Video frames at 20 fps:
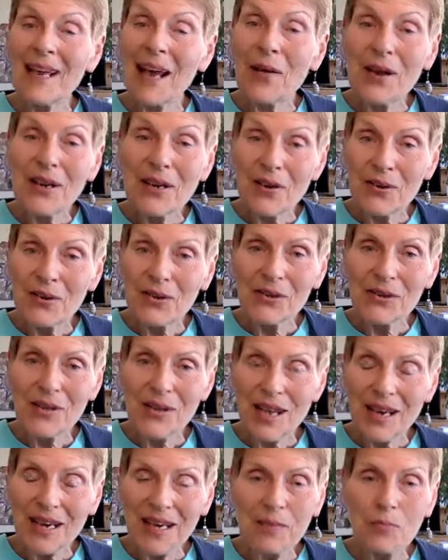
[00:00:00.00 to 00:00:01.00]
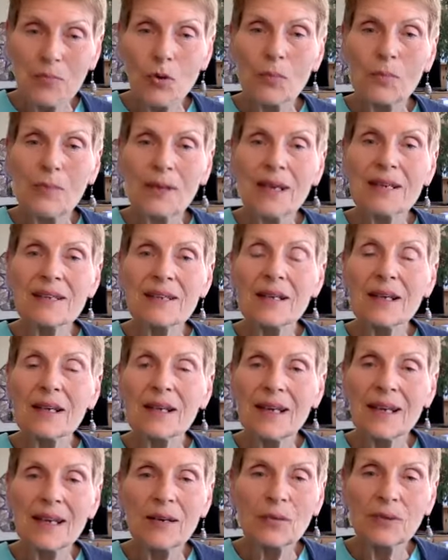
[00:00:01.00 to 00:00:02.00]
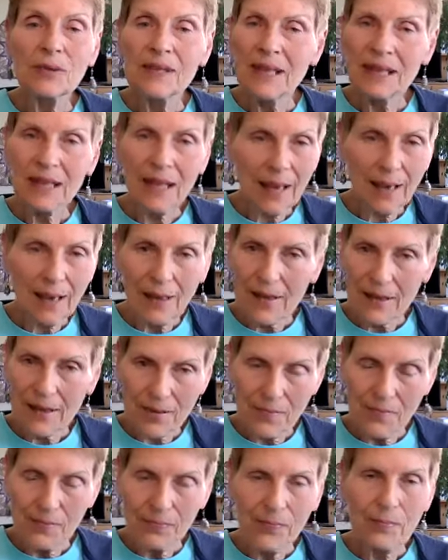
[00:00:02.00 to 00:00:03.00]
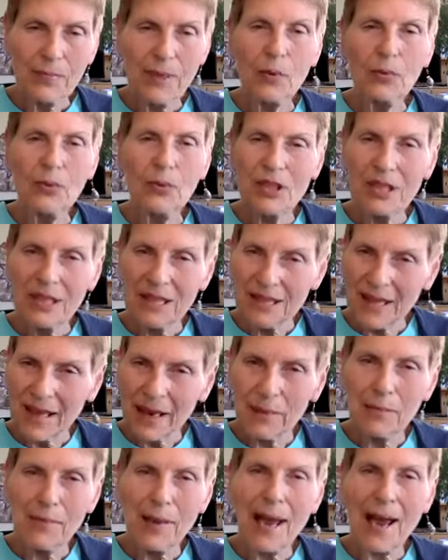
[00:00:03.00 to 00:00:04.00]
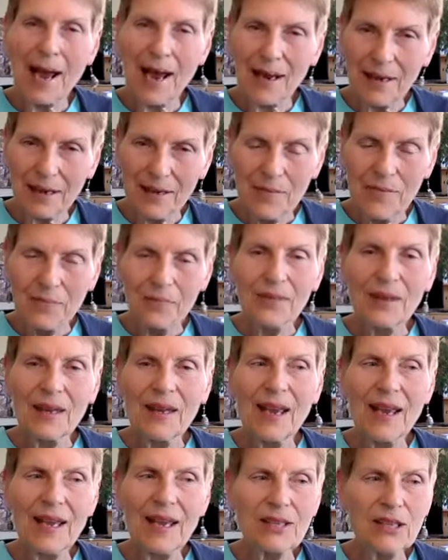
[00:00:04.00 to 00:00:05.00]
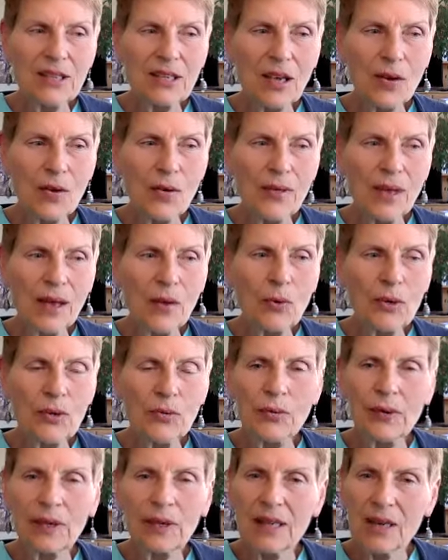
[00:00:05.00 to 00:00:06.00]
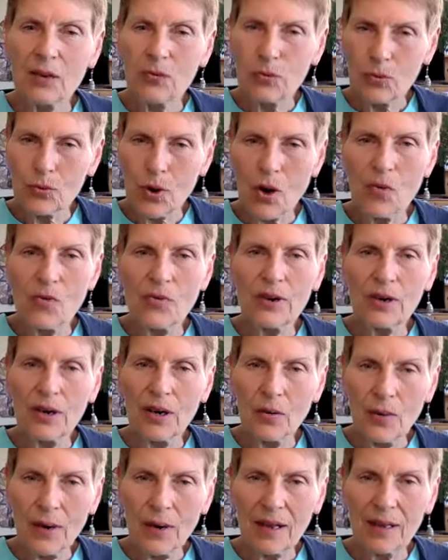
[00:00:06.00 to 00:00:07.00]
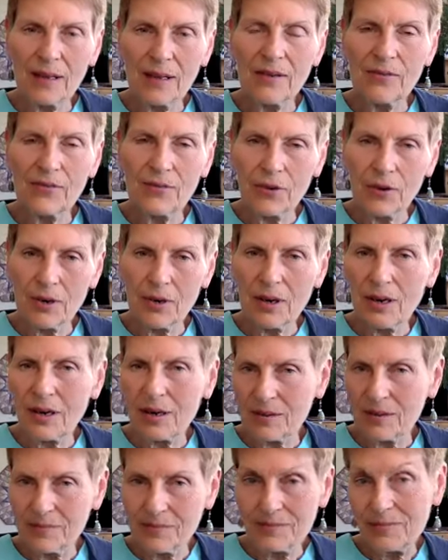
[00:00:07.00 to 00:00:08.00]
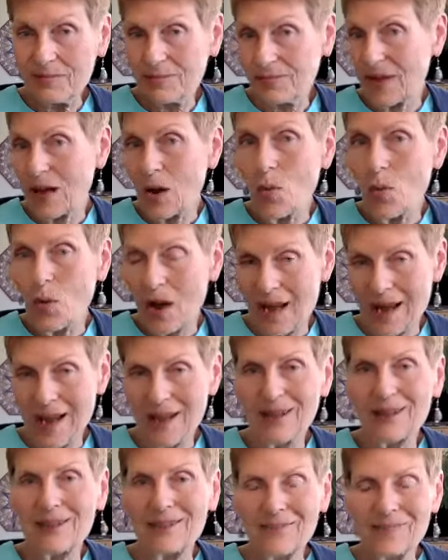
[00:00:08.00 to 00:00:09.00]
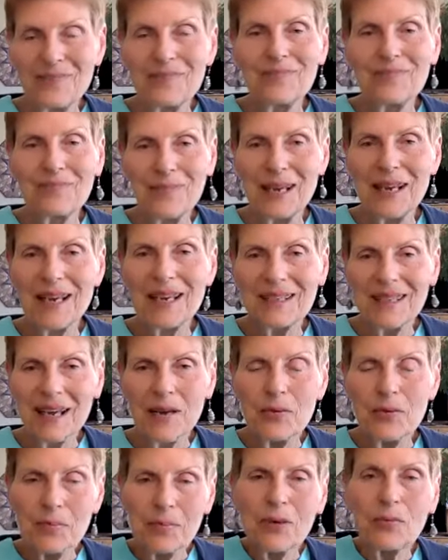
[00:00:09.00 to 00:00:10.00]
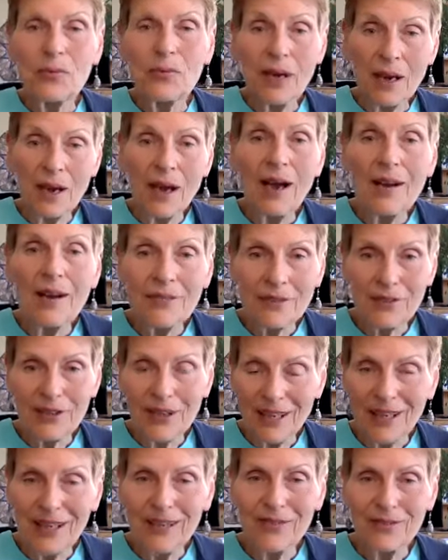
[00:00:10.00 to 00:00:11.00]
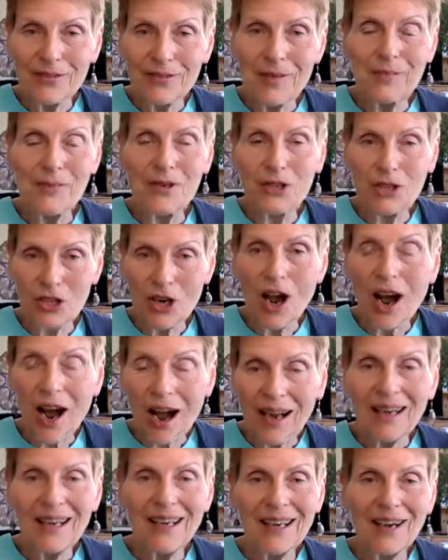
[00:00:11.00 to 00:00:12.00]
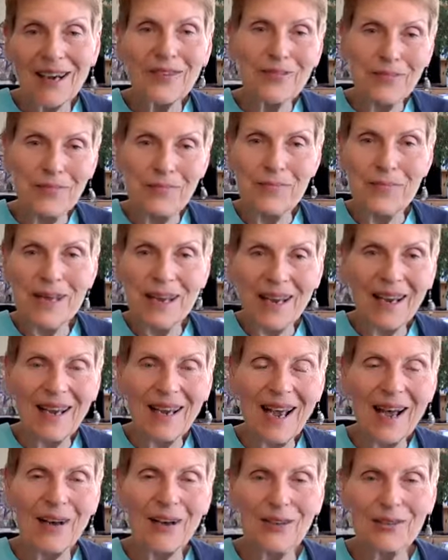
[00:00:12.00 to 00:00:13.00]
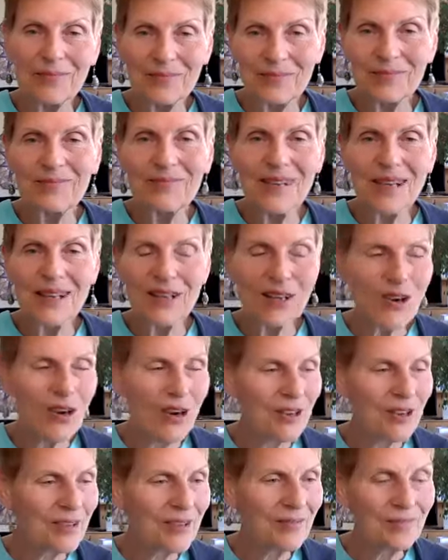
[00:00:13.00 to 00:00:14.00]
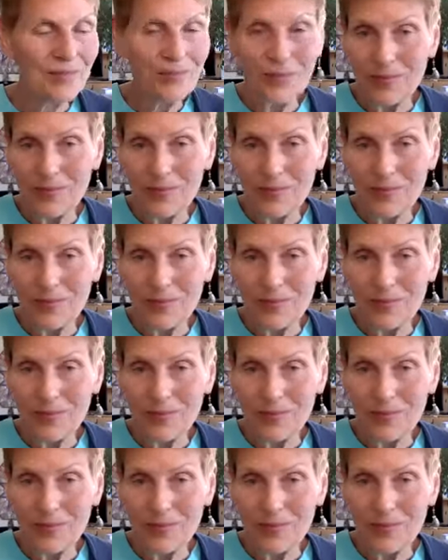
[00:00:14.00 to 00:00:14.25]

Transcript: now I don't do that anymore because it didn't kill them, but it would just set them back. And so they wouldn't really grow very well for a while because they would be recovering from the shock of being out in the garden